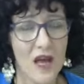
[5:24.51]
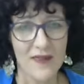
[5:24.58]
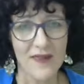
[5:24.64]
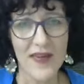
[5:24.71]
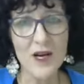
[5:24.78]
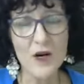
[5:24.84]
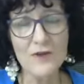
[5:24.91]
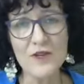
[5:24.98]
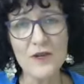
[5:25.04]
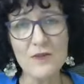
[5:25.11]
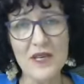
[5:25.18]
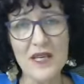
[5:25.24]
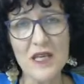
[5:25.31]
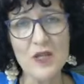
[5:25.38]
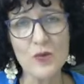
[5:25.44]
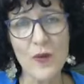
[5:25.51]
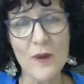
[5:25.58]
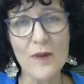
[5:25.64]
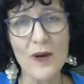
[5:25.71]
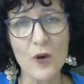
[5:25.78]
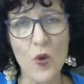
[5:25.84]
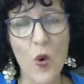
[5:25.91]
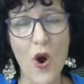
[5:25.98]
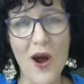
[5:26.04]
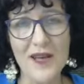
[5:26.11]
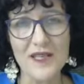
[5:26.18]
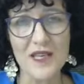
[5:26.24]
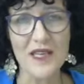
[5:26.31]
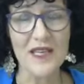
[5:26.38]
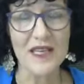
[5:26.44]
that often begins when we're
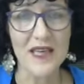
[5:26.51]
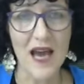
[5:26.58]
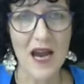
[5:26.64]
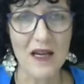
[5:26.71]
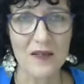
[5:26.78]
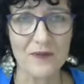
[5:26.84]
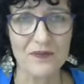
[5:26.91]
quite young.